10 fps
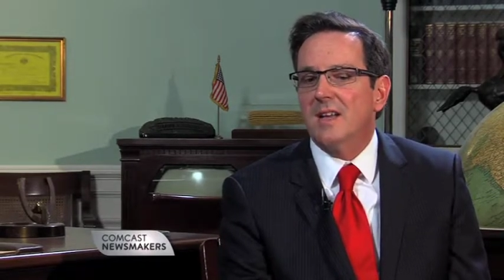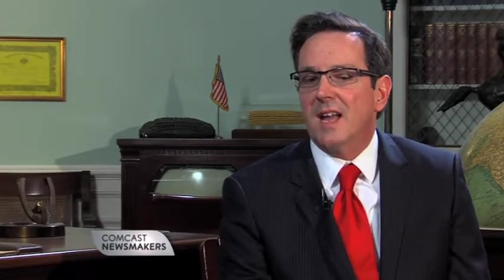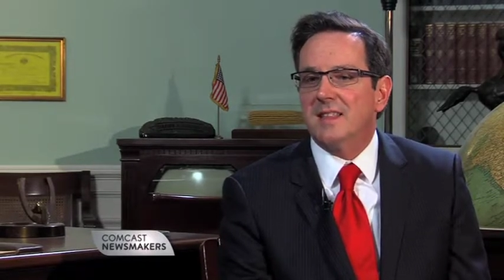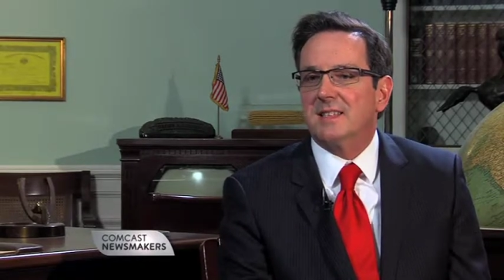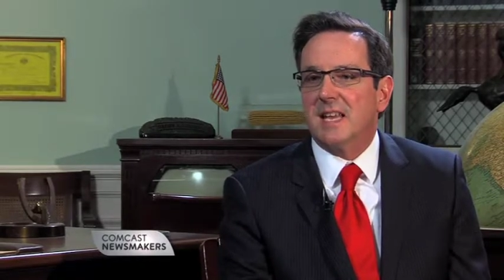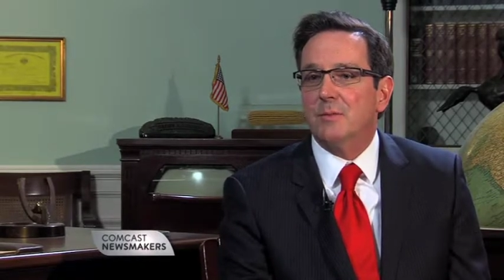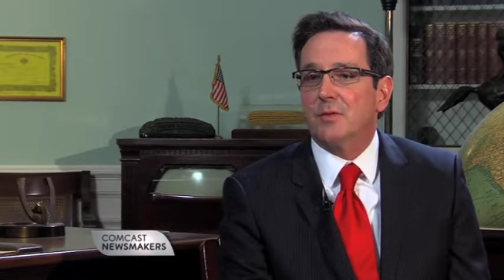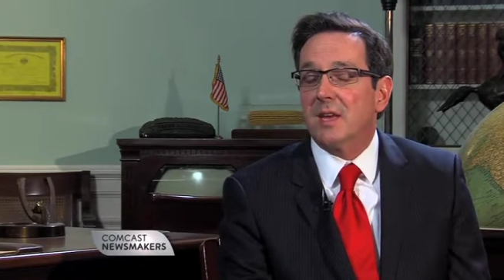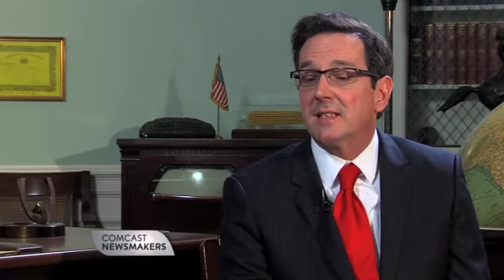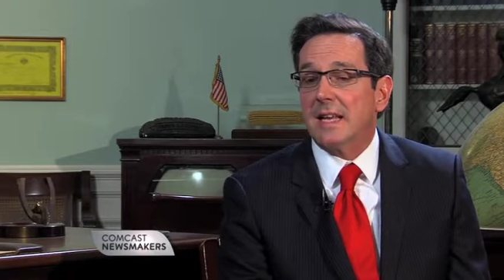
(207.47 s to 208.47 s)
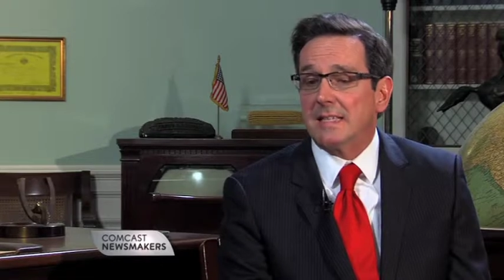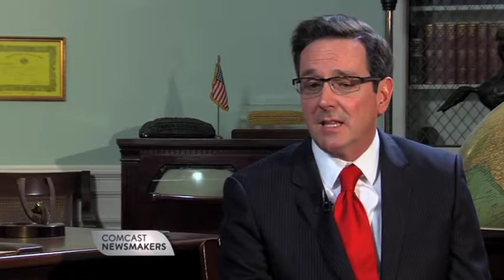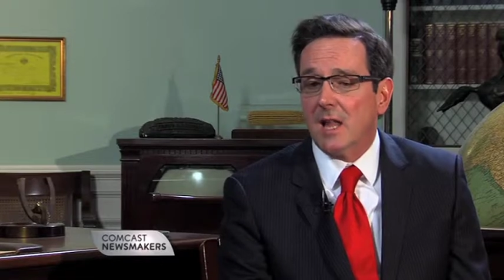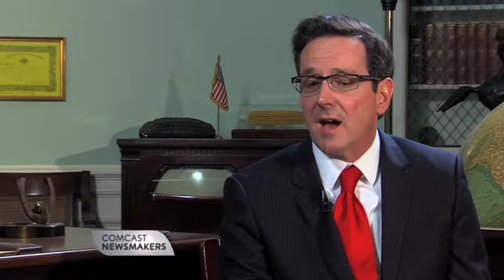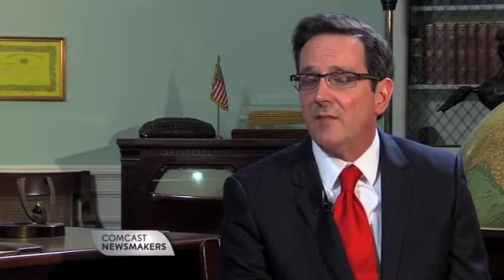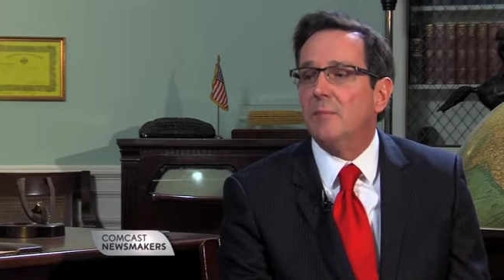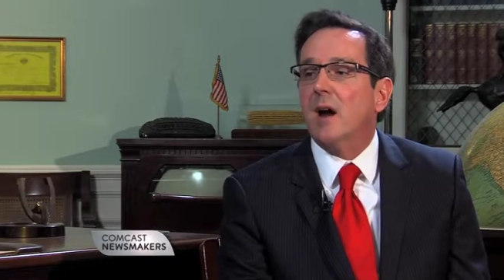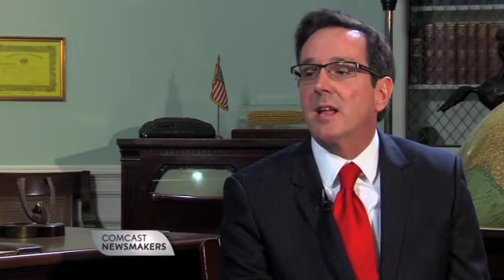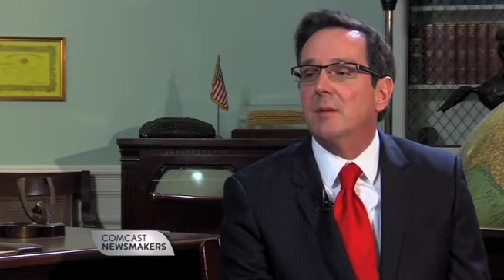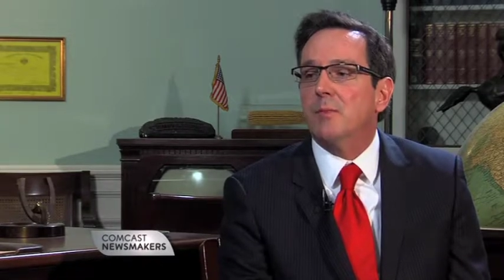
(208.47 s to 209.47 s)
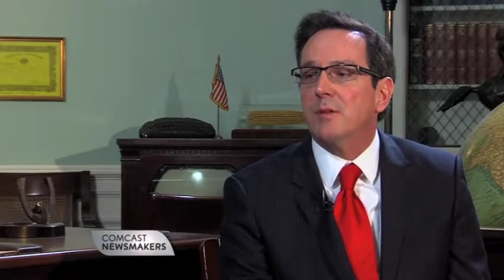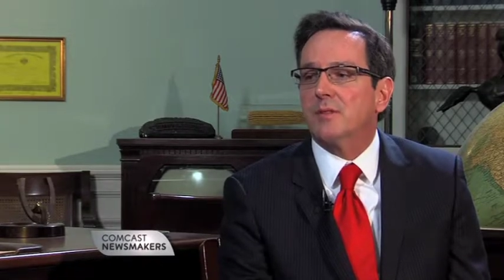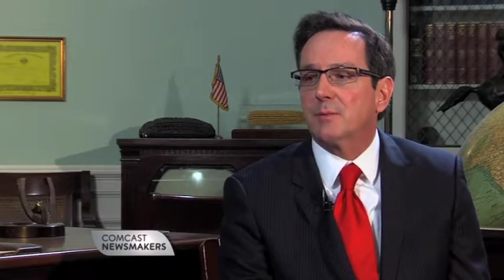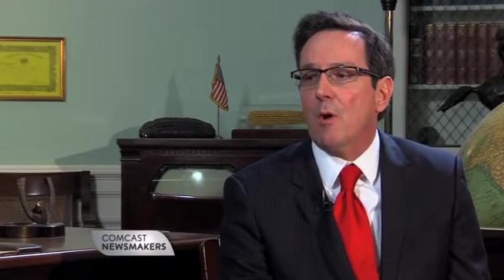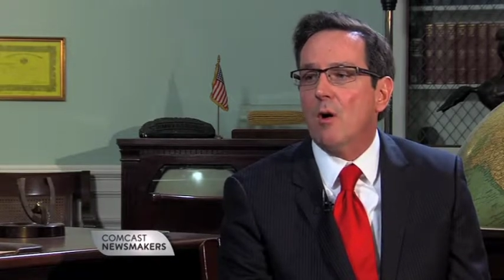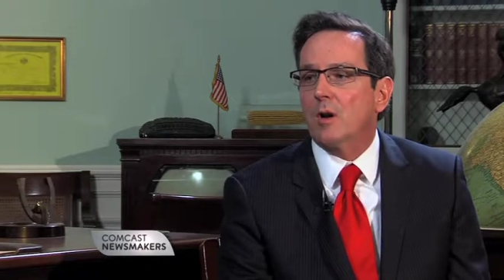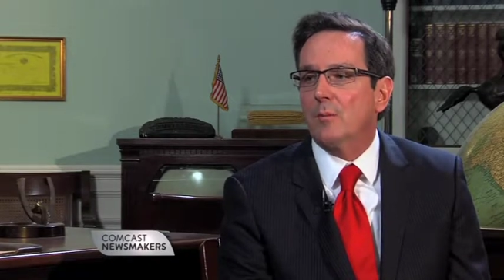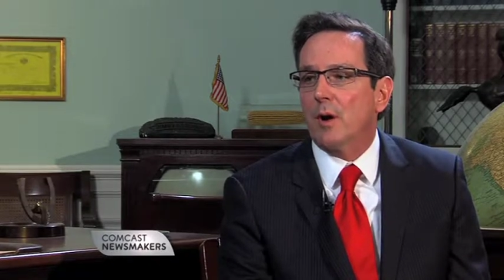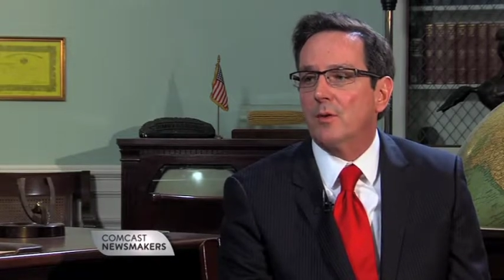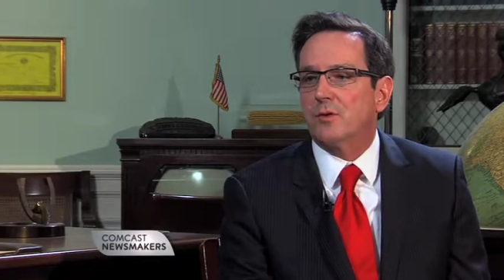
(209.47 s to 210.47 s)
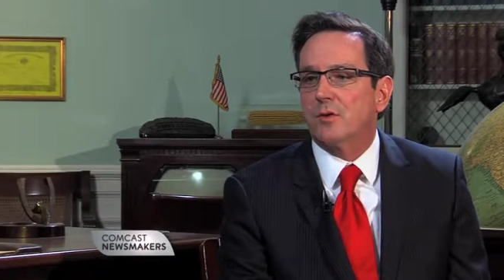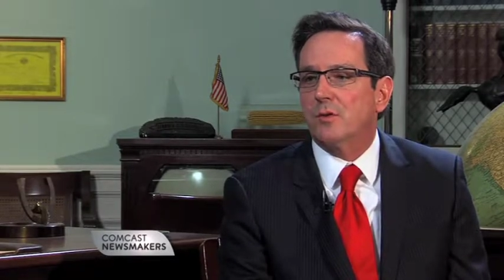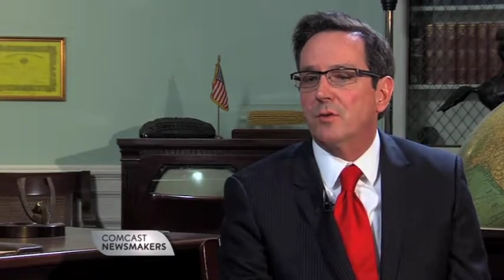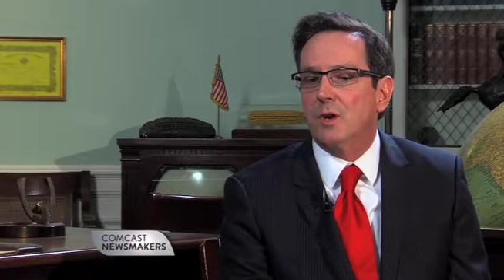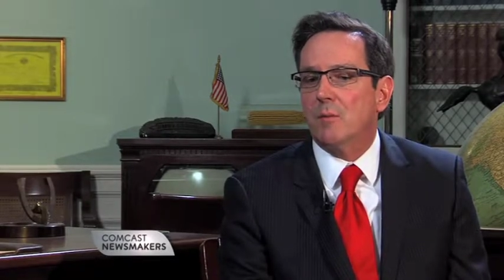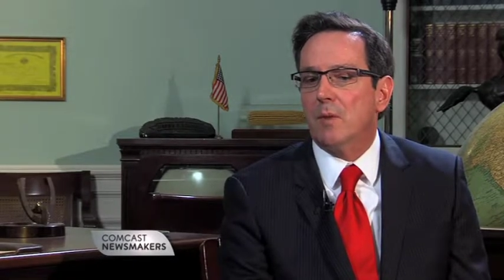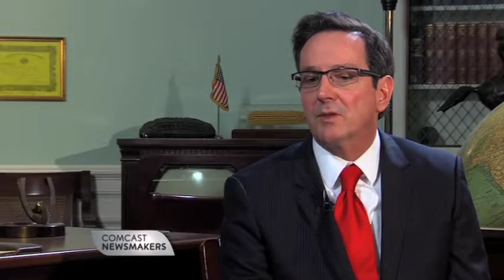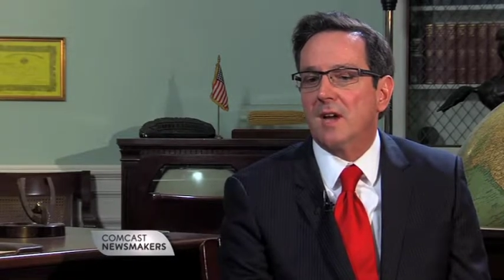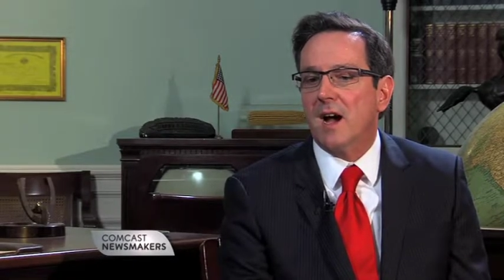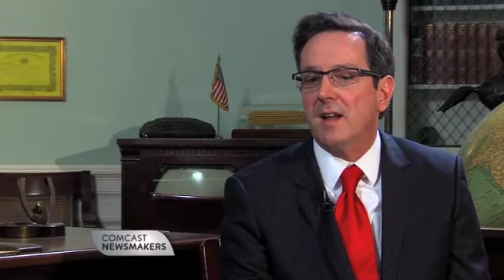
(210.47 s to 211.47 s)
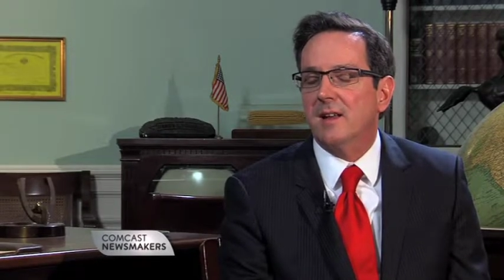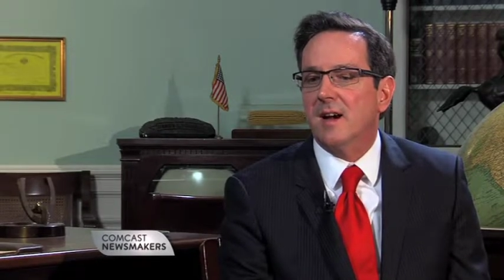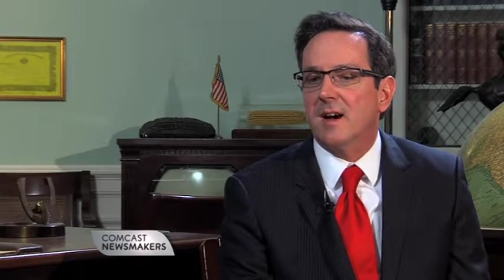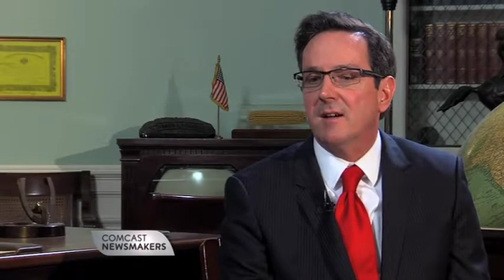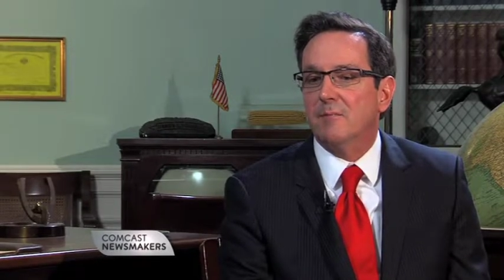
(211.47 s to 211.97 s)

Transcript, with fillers: in the scheme of things, it's a lot of money, but small compared to, you know, multi uh,